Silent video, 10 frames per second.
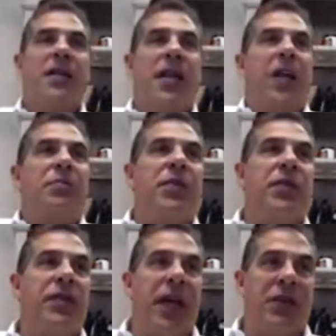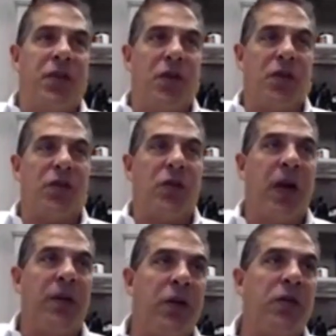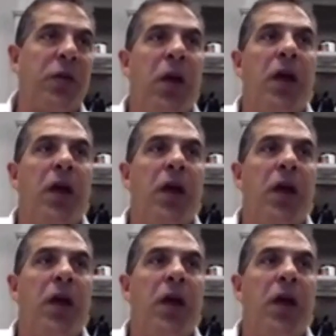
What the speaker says: types of investors, right? There's